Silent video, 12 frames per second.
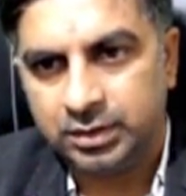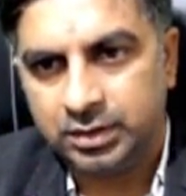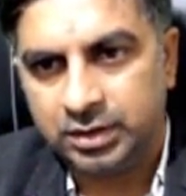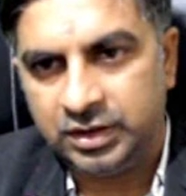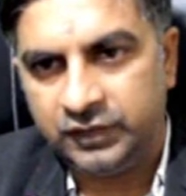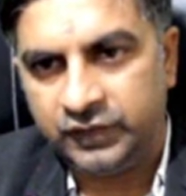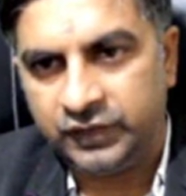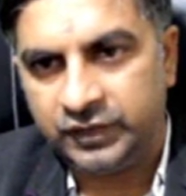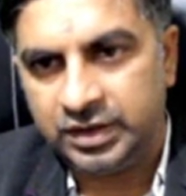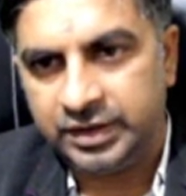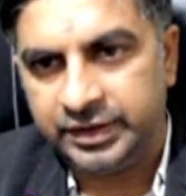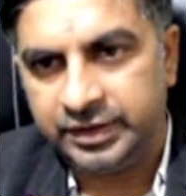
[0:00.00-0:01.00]

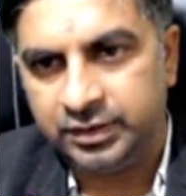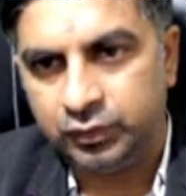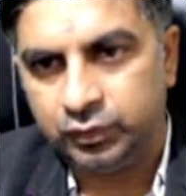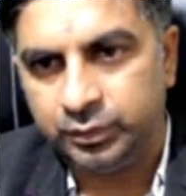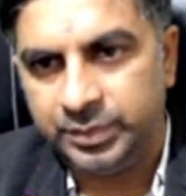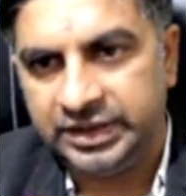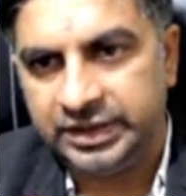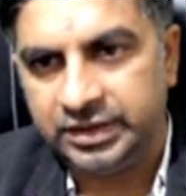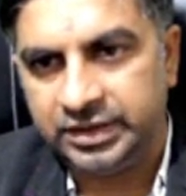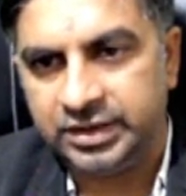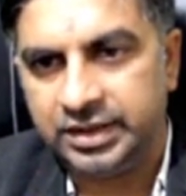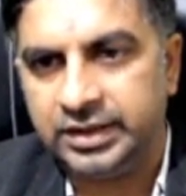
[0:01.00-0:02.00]
alpha into
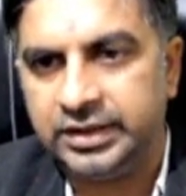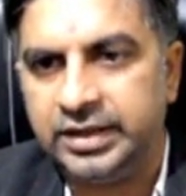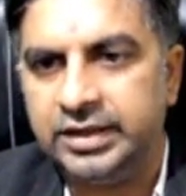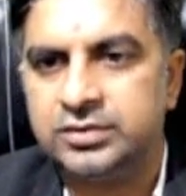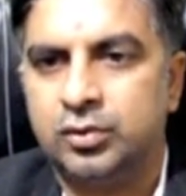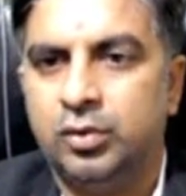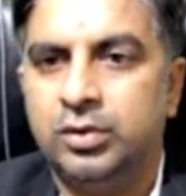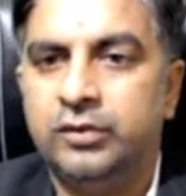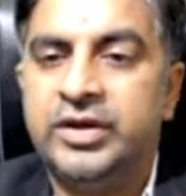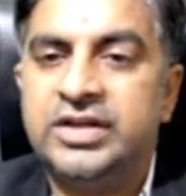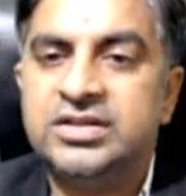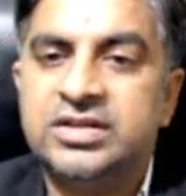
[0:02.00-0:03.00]
beta, that is
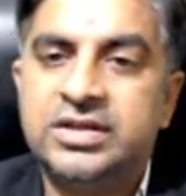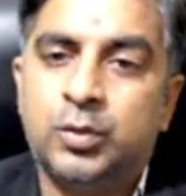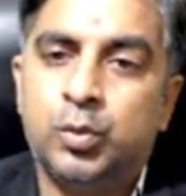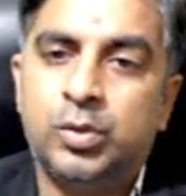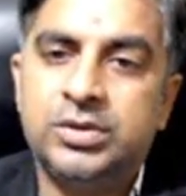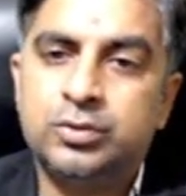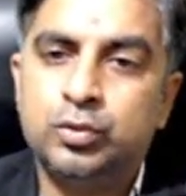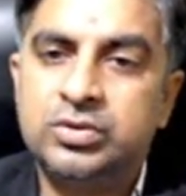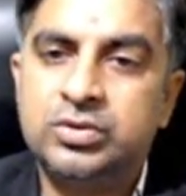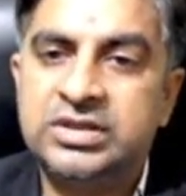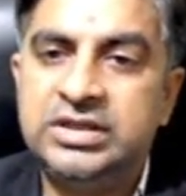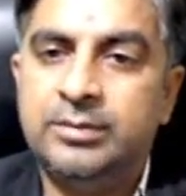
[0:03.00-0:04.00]
always equals to
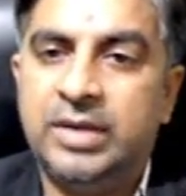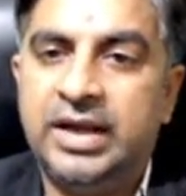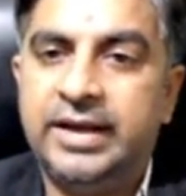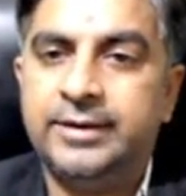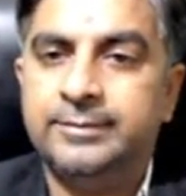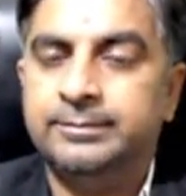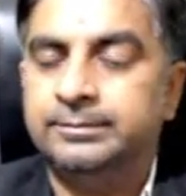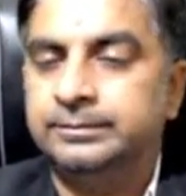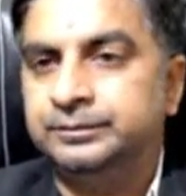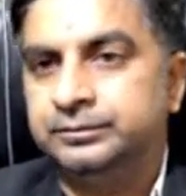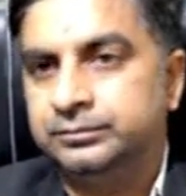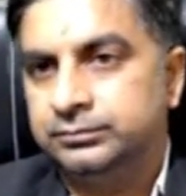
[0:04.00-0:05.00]
c by
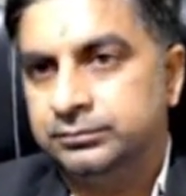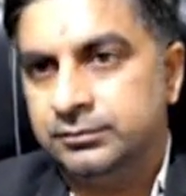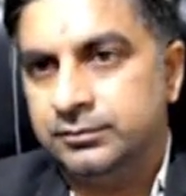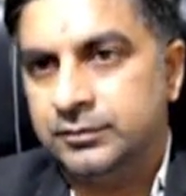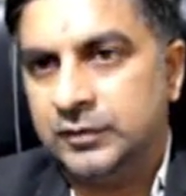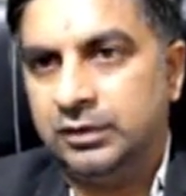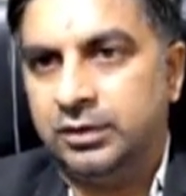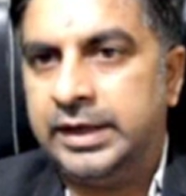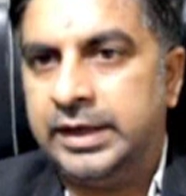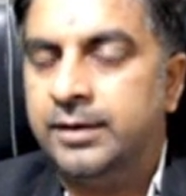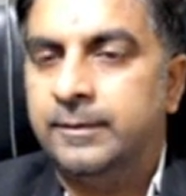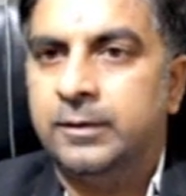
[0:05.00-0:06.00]
a.
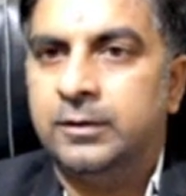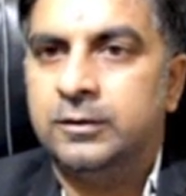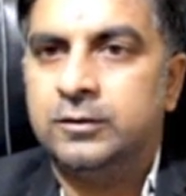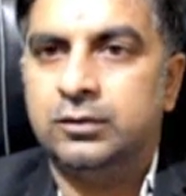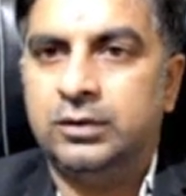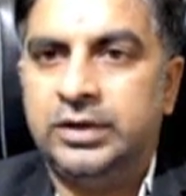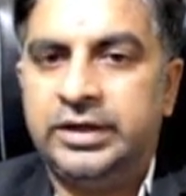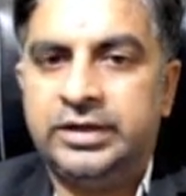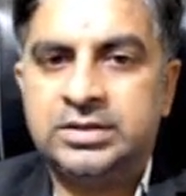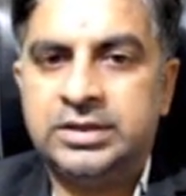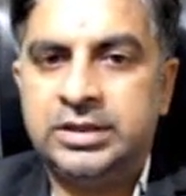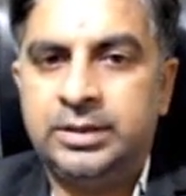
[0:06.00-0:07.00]
Okay, so let
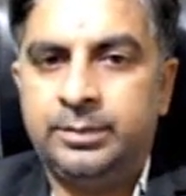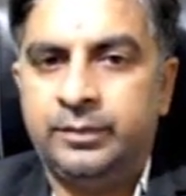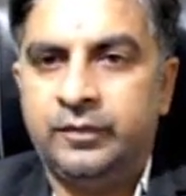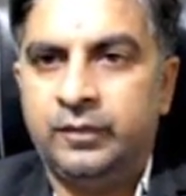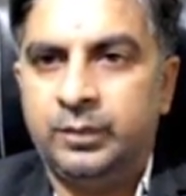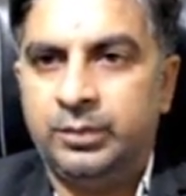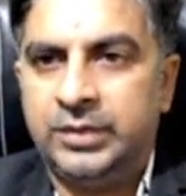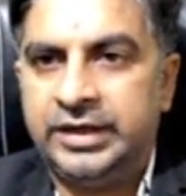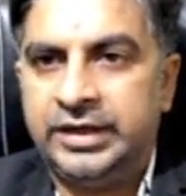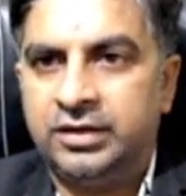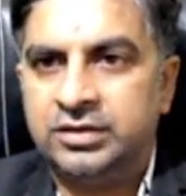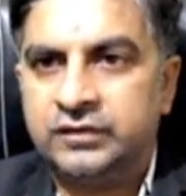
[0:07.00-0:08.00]
us keep
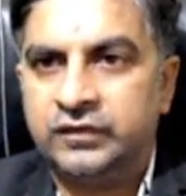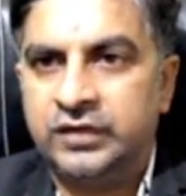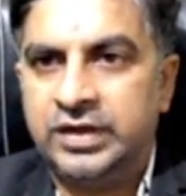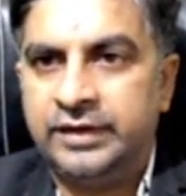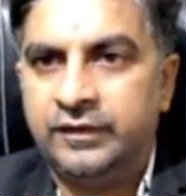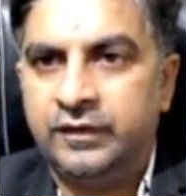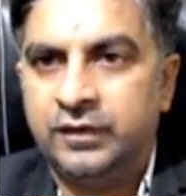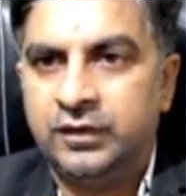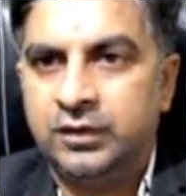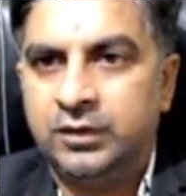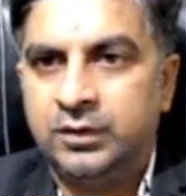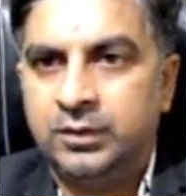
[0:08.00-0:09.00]
minus 5
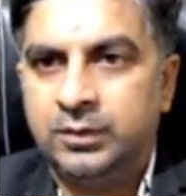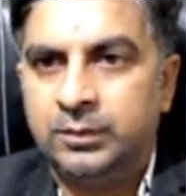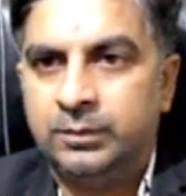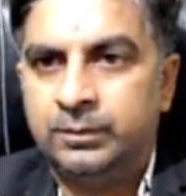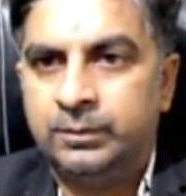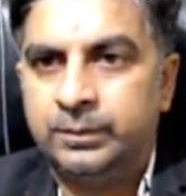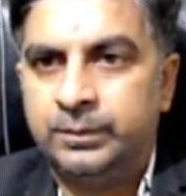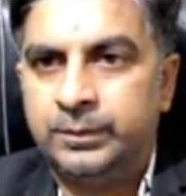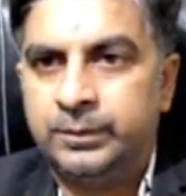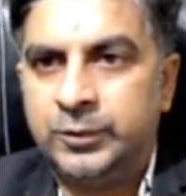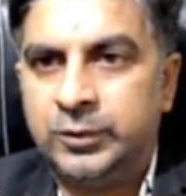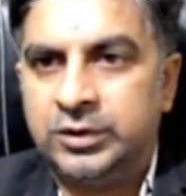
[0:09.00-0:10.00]

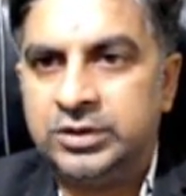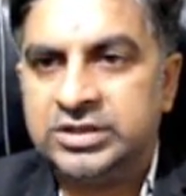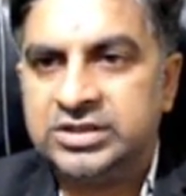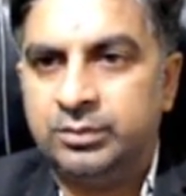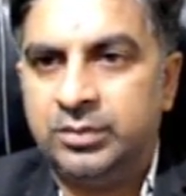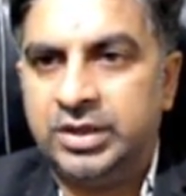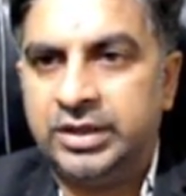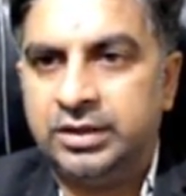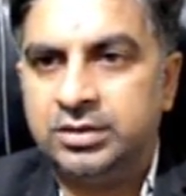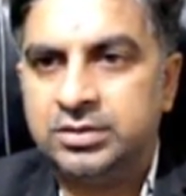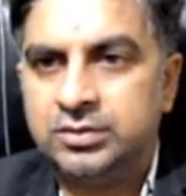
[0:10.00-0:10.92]
plus minus